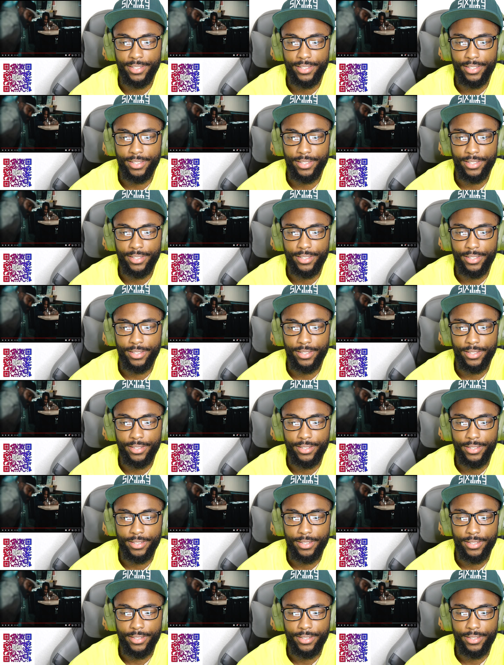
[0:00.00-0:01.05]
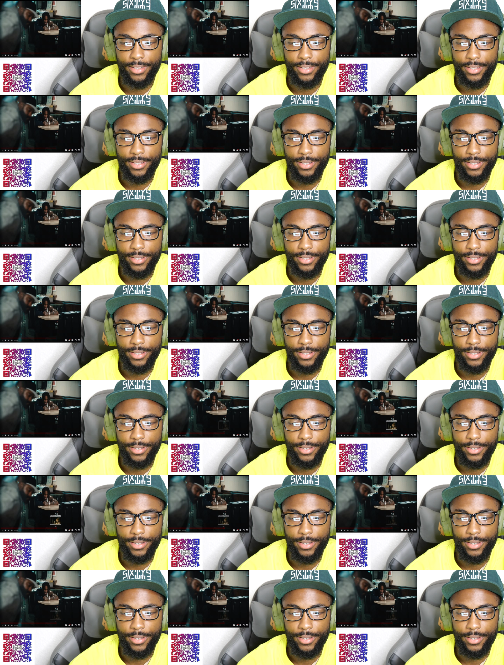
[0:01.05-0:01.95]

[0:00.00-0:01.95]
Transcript: (silence)